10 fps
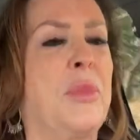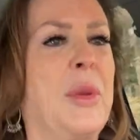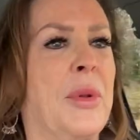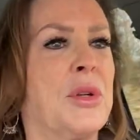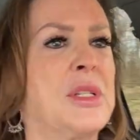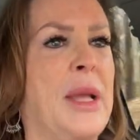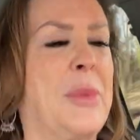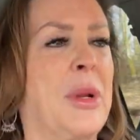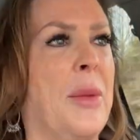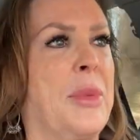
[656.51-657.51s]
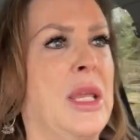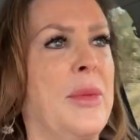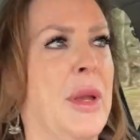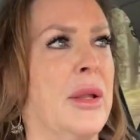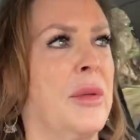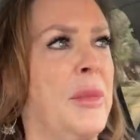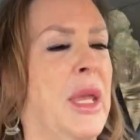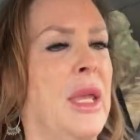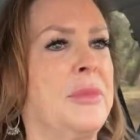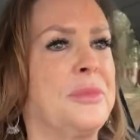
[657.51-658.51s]
people are stepping up and emailing
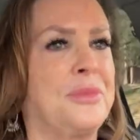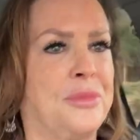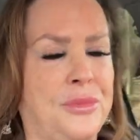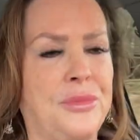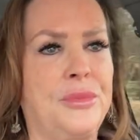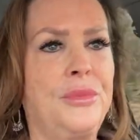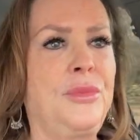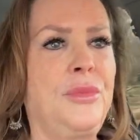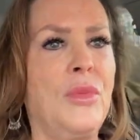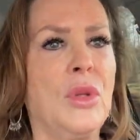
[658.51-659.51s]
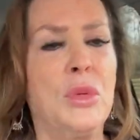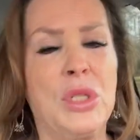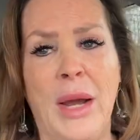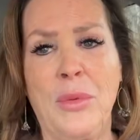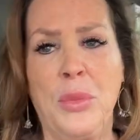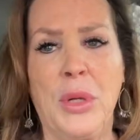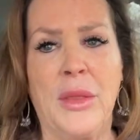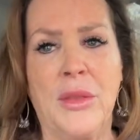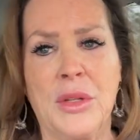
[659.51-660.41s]
me, which I will put in the